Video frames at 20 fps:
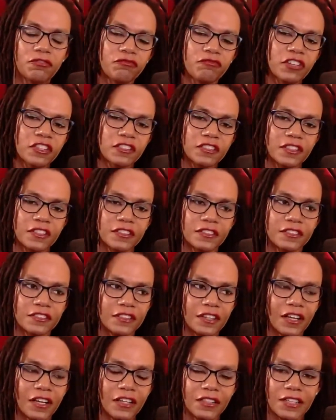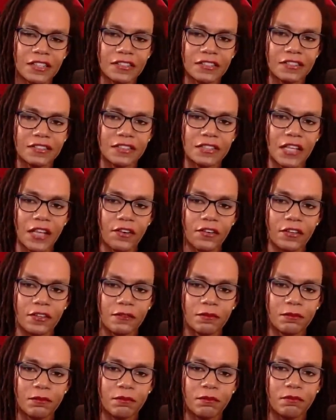Risk is
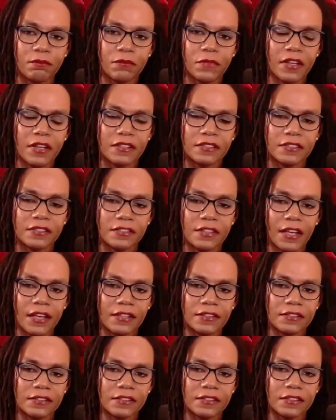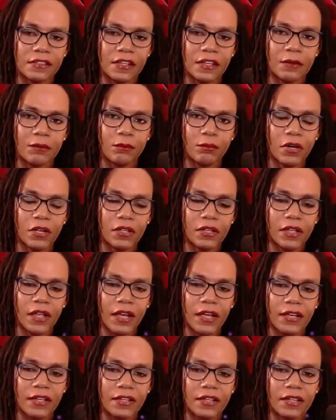unnecessary in a sense, but
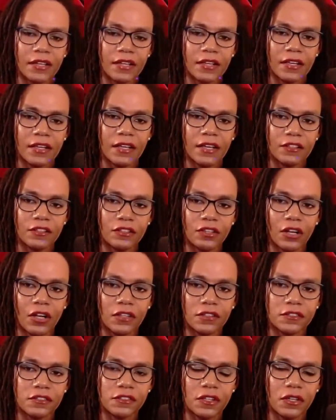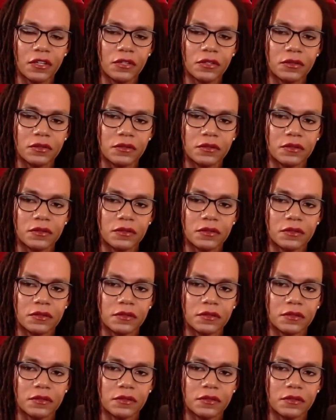like it's also